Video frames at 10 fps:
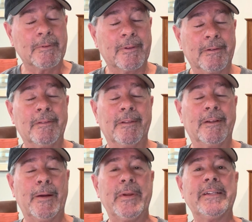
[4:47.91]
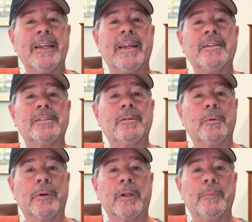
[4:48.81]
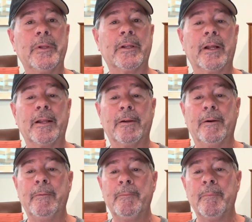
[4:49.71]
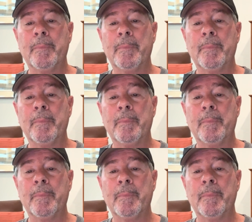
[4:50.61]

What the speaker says: the coming days that we were going to be in Idaho.